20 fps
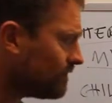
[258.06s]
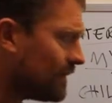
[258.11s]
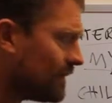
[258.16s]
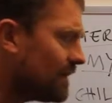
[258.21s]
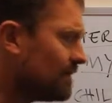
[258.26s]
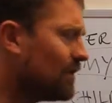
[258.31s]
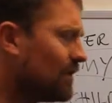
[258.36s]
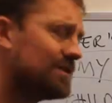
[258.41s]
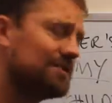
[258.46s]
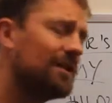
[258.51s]

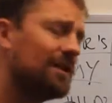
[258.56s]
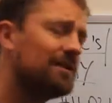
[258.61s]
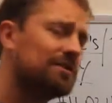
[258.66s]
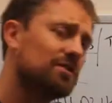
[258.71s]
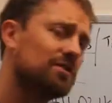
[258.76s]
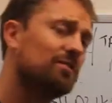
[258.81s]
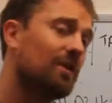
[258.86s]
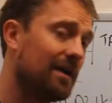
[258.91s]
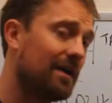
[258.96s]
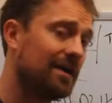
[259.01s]
I'm not entirely
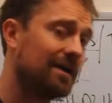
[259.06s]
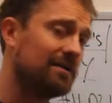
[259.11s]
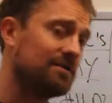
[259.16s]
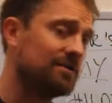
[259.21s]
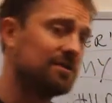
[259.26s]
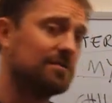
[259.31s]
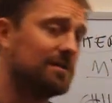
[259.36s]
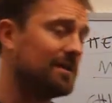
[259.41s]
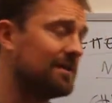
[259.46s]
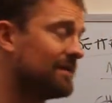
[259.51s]
sure why that is,
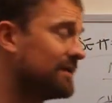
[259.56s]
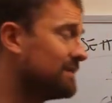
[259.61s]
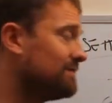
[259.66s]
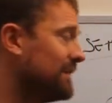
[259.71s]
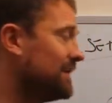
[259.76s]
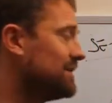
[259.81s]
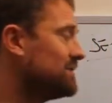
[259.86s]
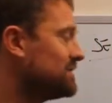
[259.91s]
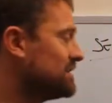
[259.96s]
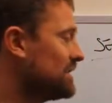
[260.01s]
just a bit of
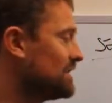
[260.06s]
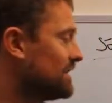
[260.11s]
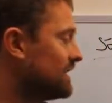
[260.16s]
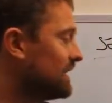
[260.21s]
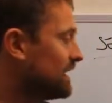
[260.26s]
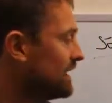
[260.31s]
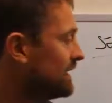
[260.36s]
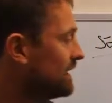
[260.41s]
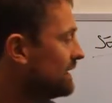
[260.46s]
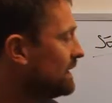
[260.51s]
convention I
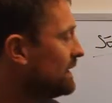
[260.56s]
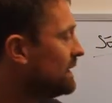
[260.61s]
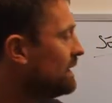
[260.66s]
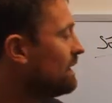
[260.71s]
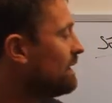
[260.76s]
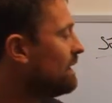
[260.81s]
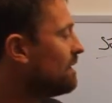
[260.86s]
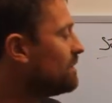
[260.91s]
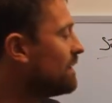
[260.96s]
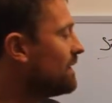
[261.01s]
think.
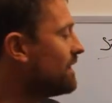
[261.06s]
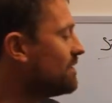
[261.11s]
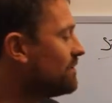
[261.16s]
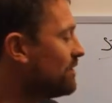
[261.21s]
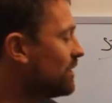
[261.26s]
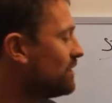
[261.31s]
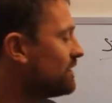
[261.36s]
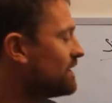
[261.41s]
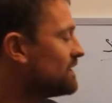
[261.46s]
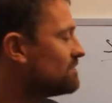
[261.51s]
But the
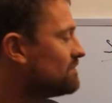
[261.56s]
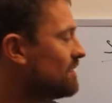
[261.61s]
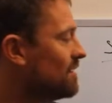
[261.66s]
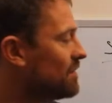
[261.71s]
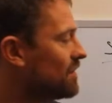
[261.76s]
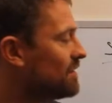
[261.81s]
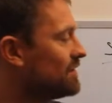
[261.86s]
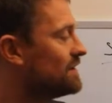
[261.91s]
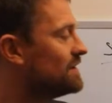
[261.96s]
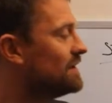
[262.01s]
important thing to
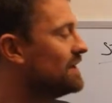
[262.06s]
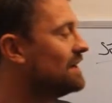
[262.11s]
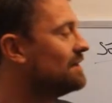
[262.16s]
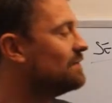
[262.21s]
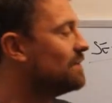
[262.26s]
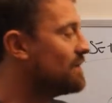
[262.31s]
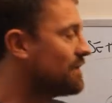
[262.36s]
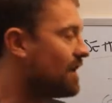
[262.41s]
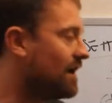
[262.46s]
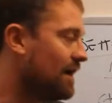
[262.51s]
remember if you're
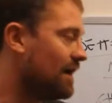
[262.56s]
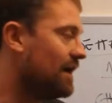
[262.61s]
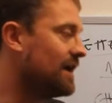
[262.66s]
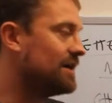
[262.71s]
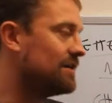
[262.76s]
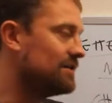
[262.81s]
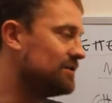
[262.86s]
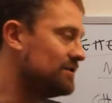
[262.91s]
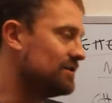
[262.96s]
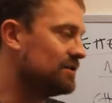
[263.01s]
dealing with I
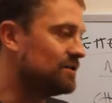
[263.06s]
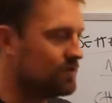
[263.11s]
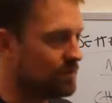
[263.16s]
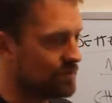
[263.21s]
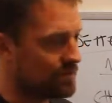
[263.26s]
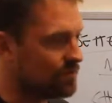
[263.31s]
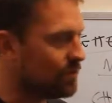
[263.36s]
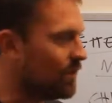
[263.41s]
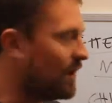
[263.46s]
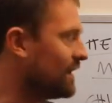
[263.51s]
and you
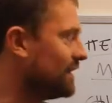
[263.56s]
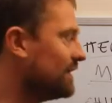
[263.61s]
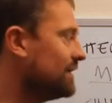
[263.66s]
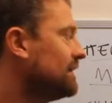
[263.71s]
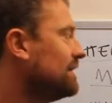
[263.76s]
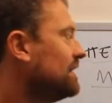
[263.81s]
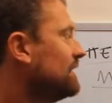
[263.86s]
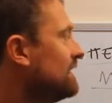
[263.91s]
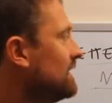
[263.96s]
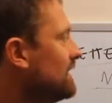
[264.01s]
and
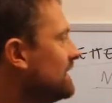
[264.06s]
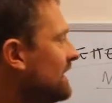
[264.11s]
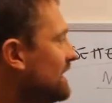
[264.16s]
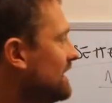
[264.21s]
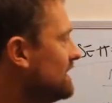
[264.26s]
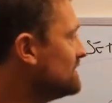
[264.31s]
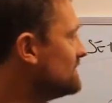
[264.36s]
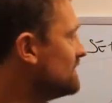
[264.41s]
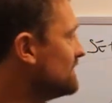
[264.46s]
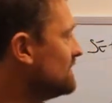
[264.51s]
one
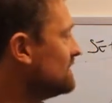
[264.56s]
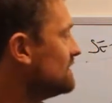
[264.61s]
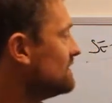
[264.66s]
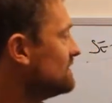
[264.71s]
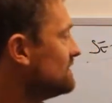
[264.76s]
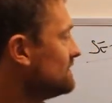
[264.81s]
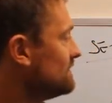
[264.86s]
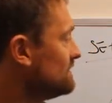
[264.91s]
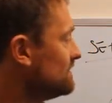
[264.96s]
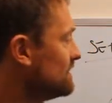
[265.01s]
is that
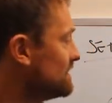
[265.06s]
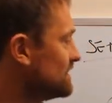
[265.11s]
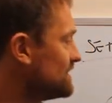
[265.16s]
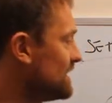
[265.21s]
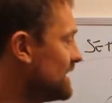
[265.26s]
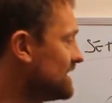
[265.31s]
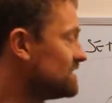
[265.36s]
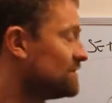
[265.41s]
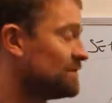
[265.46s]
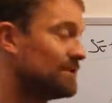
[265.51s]
the
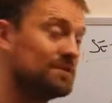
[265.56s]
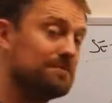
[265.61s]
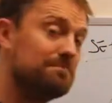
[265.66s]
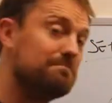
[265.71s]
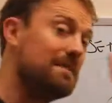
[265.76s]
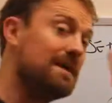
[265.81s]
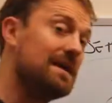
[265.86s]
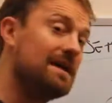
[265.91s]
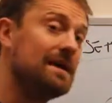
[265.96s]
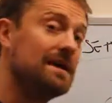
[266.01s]
setter is
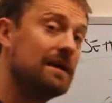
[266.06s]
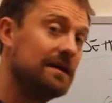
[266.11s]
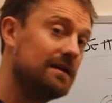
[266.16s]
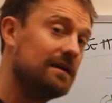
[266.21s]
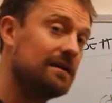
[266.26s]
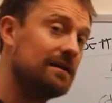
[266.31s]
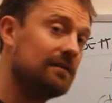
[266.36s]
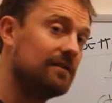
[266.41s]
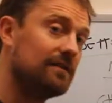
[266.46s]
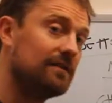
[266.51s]
me
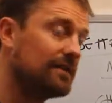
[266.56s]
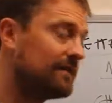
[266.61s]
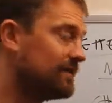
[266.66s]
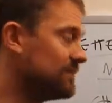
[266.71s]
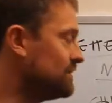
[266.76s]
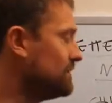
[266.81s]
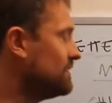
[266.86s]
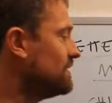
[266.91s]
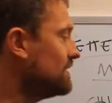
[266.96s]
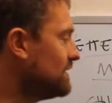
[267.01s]
in the
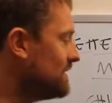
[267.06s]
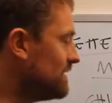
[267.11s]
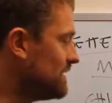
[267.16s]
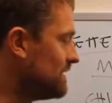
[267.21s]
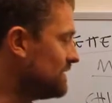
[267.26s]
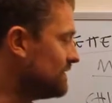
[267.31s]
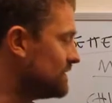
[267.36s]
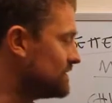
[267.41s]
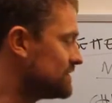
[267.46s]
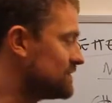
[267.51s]
clue
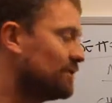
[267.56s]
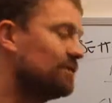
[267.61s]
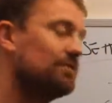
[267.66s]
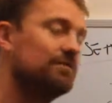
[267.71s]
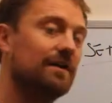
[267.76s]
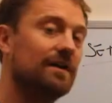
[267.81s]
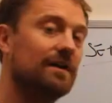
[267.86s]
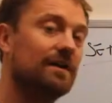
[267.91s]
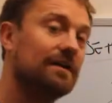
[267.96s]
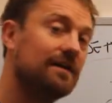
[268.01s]
and the
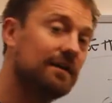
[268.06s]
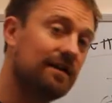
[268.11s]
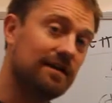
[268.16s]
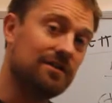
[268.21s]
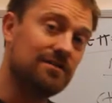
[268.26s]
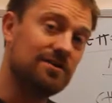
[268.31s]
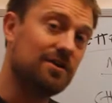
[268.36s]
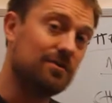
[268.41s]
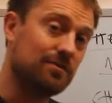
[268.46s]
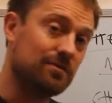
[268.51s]
solver
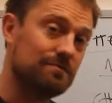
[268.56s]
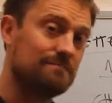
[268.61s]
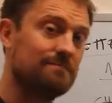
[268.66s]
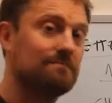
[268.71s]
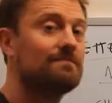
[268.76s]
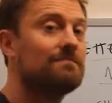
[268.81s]
is you.